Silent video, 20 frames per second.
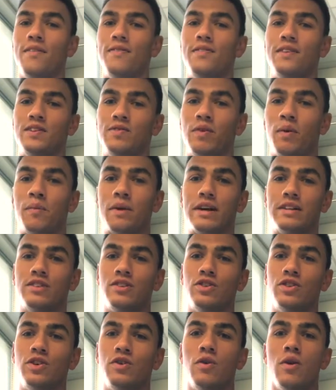this film gets
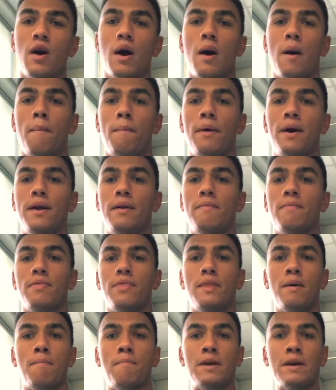into, but
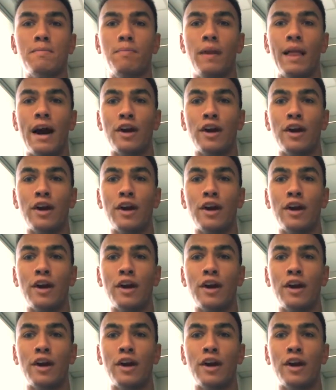that people